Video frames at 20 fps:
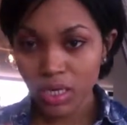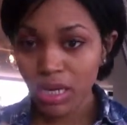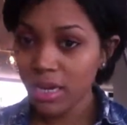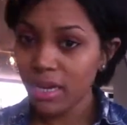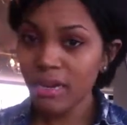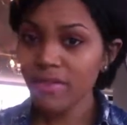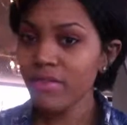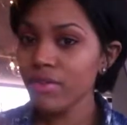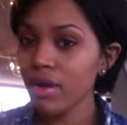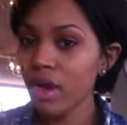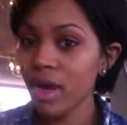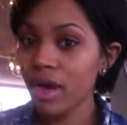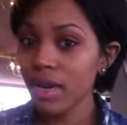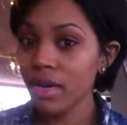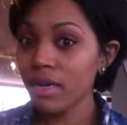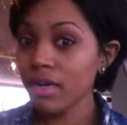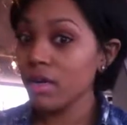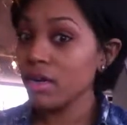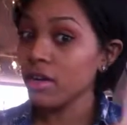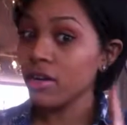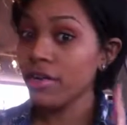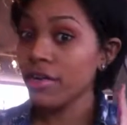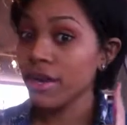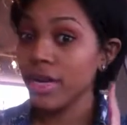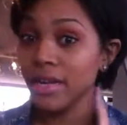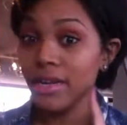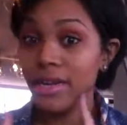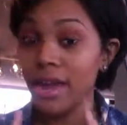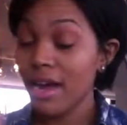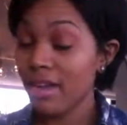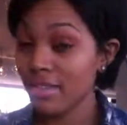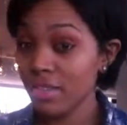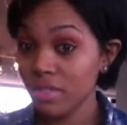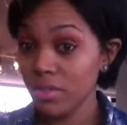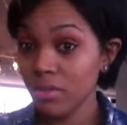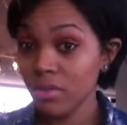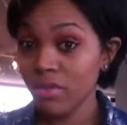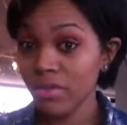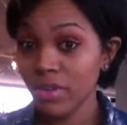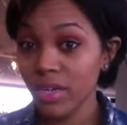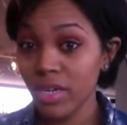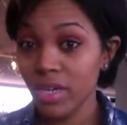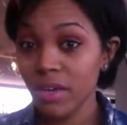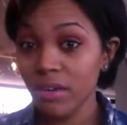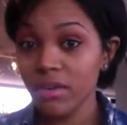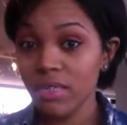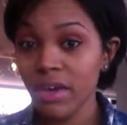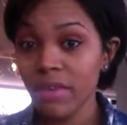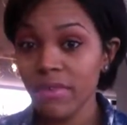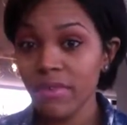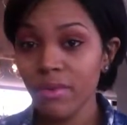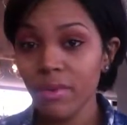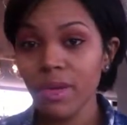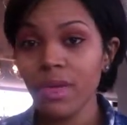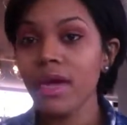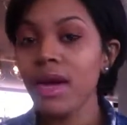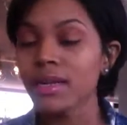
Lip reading: And even though I agreed not to do the videos every week,